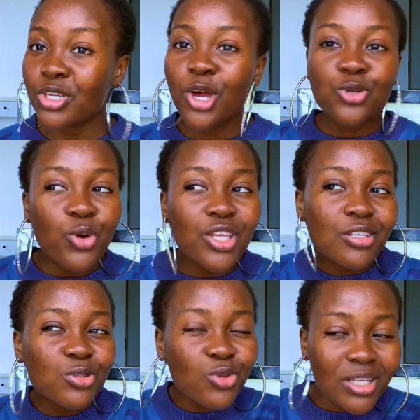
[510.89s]
So it
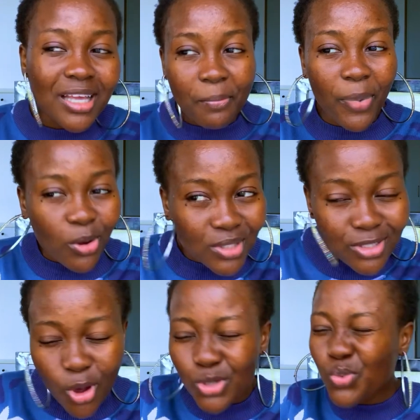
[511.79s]
is not about
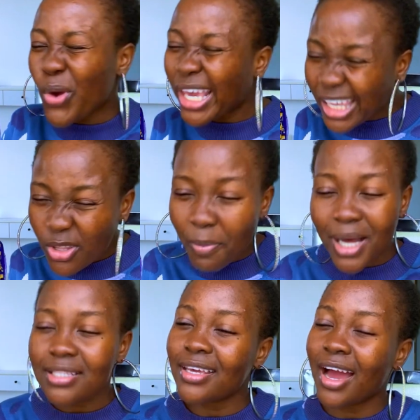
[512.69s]
just waking up and
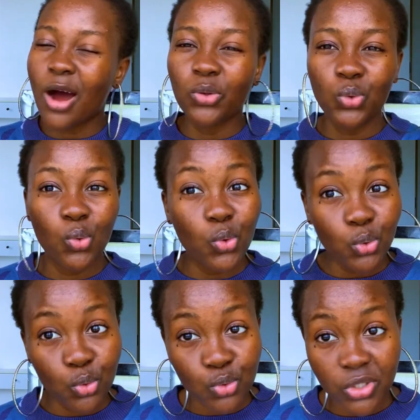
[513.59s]
saying I want to go to
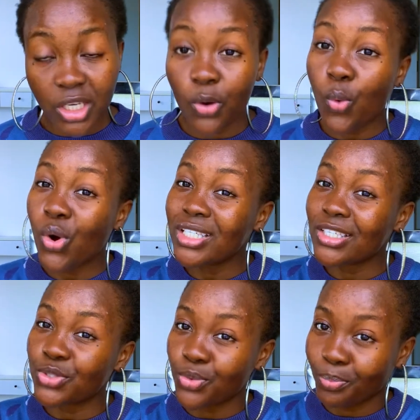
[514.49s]
UK. What
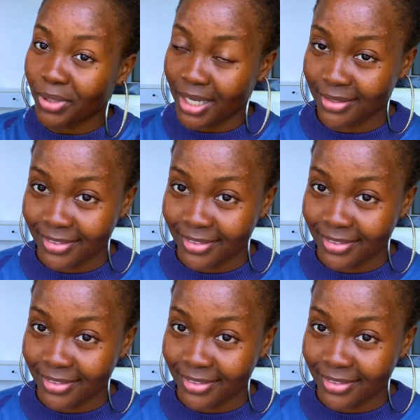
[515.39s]
is your plan?